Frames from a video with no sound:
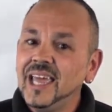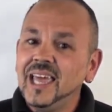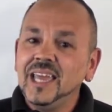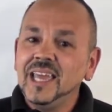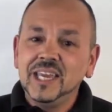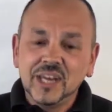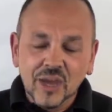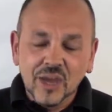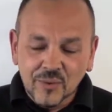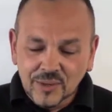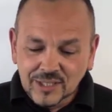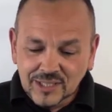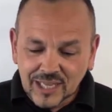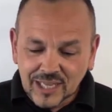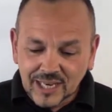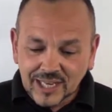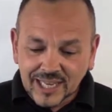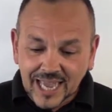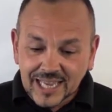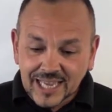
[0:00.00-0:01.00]
And
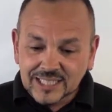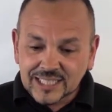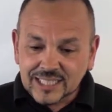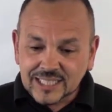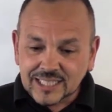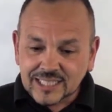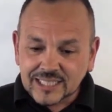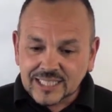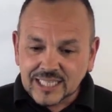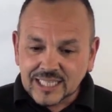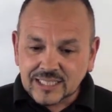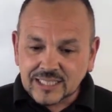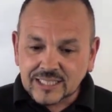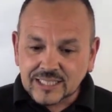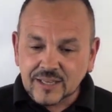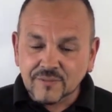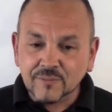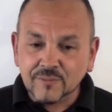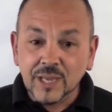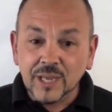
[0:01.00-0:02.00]
again, just
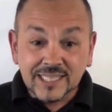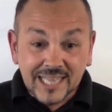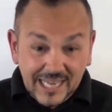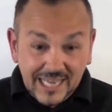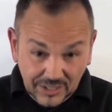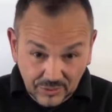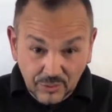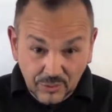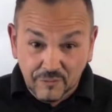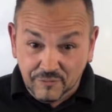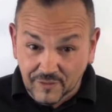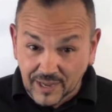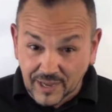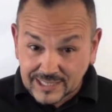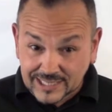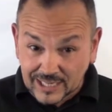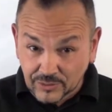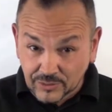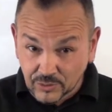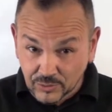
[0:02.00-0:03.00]
is that going to affect
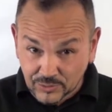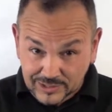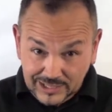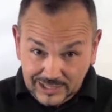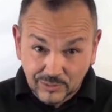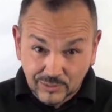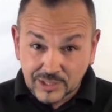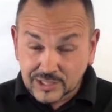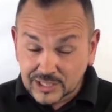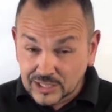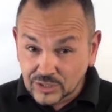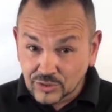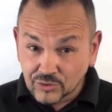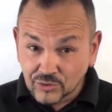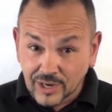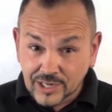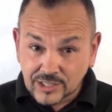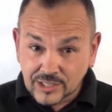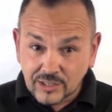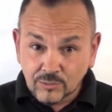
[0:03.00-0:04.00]
how you deal with the
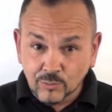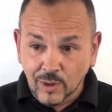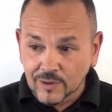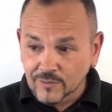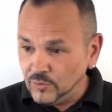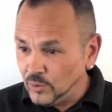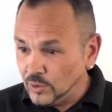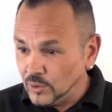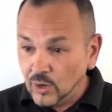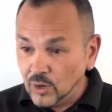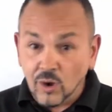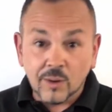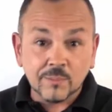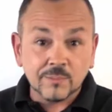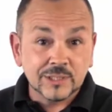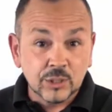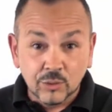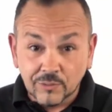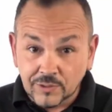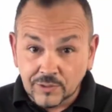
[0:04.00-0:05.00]
situation? Whether you would go up and
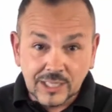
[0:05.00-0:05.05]
deal with it?